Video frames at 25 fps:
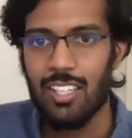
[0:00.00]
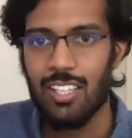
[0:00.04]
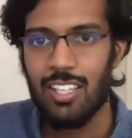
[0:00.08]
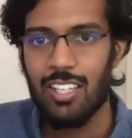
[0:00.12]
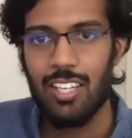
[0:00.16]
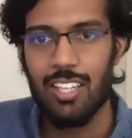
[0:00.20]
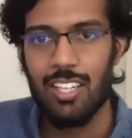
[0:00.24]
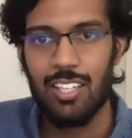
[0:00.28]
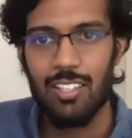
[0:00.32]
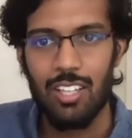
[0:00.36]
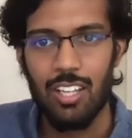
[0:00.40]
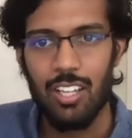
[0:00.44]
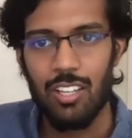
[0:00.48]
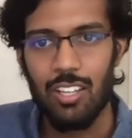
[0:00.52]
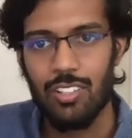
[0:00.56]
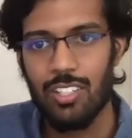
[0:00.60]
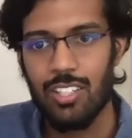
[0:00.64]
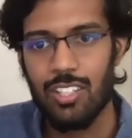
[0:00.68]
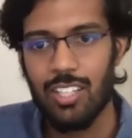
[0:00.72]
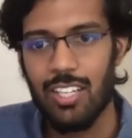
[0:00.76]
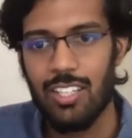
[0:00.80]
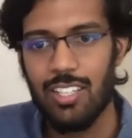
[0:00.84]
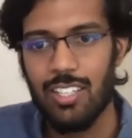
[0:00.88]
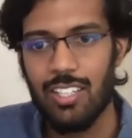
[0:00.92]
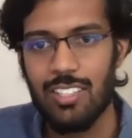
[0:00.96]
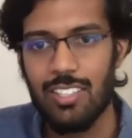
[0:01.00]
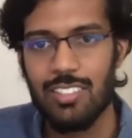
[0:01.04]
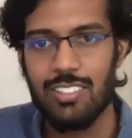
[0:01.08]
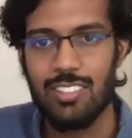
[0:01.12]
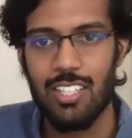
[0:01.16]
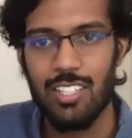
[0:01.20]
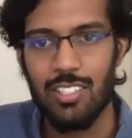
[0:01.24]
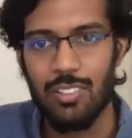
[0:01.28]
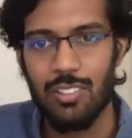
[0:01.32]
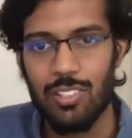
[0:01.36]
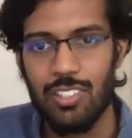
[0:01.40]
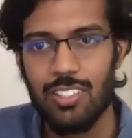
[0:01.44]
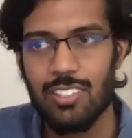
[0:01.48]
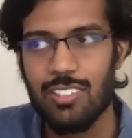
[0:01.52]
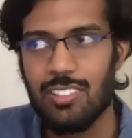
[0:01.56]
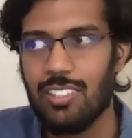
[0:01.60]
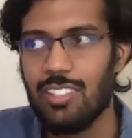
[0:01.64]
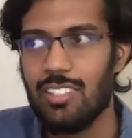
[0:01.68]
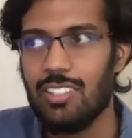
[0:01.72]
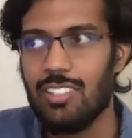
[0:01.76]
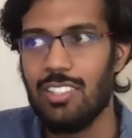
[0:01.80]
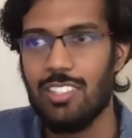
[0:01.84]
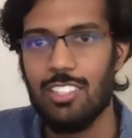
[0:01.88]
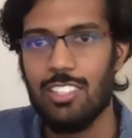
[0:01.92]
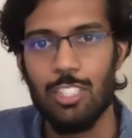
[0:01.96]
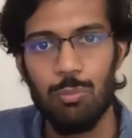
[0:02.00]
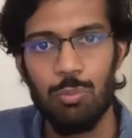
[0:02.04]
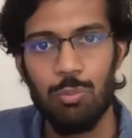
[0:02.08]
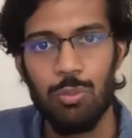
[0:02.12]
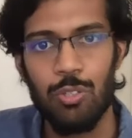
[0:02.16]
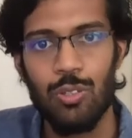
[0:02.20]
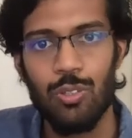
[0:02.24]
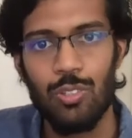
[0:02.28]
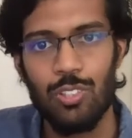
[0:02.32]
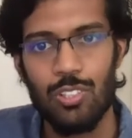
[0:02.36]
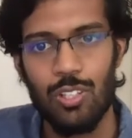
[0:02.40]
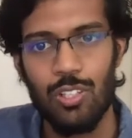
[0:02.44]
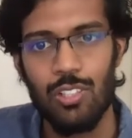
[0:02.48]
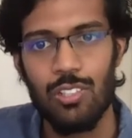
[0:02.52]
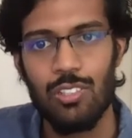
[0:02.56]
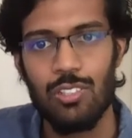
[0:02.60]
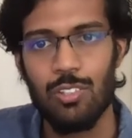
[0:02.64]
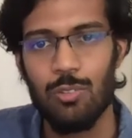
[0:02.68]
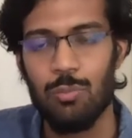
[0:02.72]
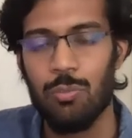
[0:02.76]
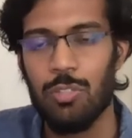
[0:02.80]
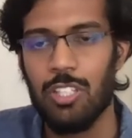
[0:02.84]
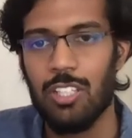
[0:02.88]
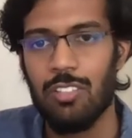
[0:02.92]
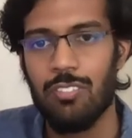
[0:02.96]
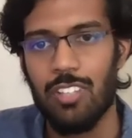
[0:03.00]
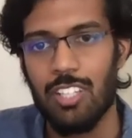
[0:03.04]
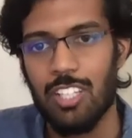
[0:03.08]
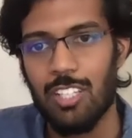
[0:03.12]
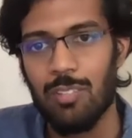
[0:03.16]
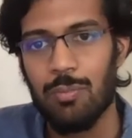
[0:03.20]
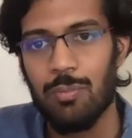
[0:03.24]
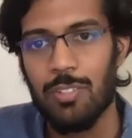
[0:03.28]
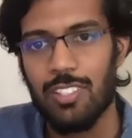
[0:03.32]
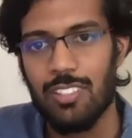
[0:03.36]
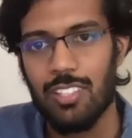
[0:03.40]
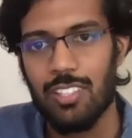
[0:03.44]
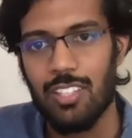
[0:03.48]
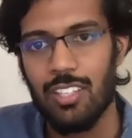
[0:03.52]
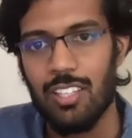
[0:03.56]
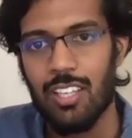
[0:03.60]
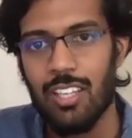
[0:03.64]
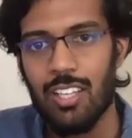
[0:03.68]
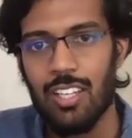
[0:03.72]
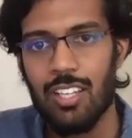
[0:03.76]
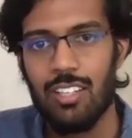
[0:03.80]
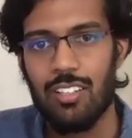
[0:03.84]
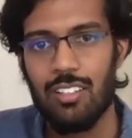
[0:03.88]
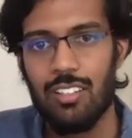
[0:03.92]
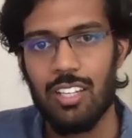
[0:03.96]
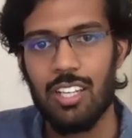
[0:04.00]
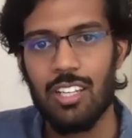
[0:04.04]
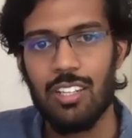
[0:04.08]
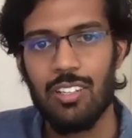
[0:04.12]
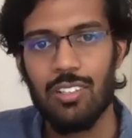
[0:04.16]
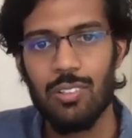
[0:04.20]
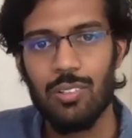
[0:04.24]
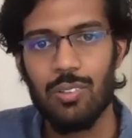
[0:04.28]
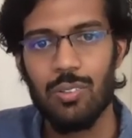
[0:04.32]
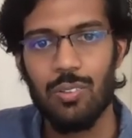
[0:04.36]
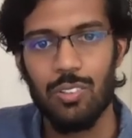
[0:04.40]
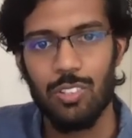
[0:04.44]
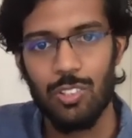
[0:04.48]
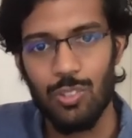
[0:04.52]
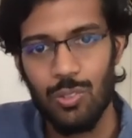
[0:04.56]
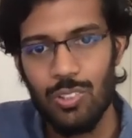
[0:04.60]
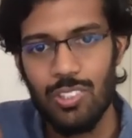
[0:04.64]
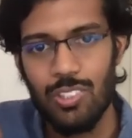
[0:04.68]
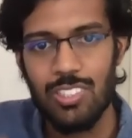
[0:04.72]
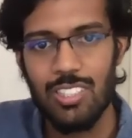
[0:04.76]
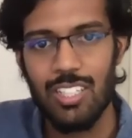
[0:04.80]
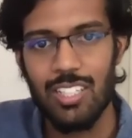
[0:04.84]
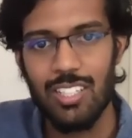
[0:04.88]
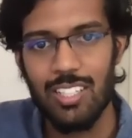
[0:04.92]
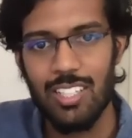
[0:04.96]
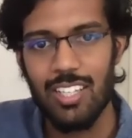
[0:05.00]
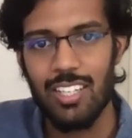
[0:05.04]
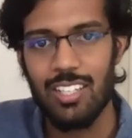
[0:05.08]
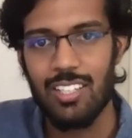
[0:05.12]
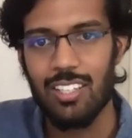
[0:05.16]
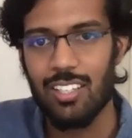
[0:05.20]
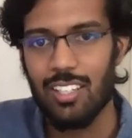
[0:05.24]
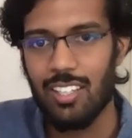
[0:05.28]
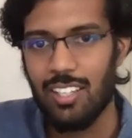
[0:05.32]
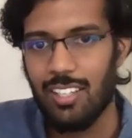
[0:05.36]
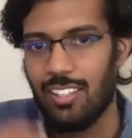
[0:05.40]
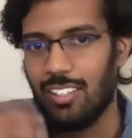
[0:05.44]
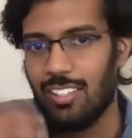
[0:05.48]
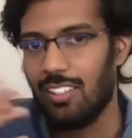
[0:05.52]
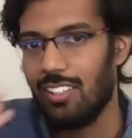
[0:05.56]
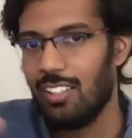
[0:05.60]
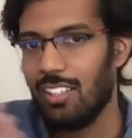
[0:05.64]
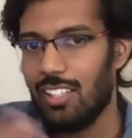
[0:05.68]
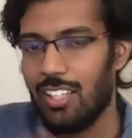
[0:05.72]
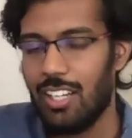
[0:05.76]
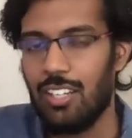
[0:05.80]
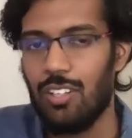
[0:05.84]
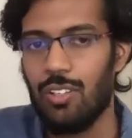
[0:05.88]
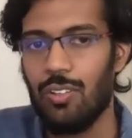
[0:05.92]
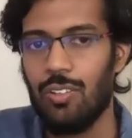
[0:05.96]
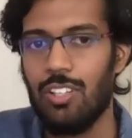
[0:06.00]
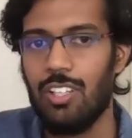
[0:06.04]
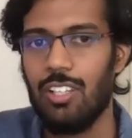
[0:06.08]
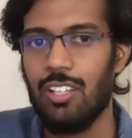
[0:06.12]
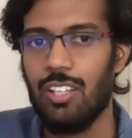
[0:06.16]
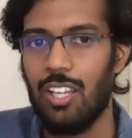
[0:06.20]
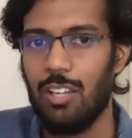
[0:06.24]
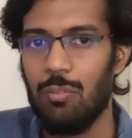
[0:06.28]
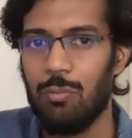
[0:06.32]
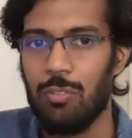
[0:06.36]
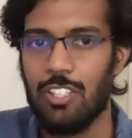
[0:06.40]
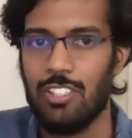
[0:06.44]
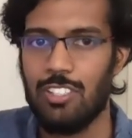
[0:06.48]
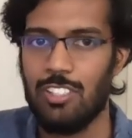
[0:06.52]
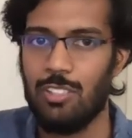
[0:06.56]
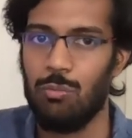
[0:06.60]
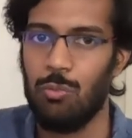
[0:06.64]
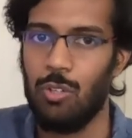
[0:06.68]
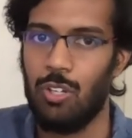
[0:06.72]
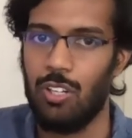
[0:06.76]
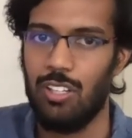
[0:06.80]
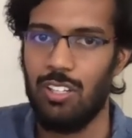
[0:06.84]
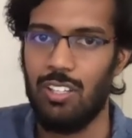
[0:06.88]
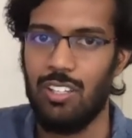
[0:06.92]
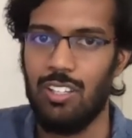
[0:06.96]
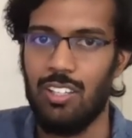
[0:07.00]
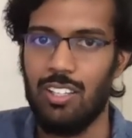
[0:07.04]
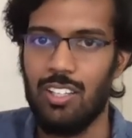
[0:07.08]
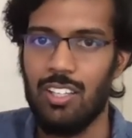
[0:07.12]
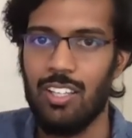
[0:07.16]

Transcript: And on the right hand side, you can see the GPUs also being very busy trying to use that data and get out an amazing model.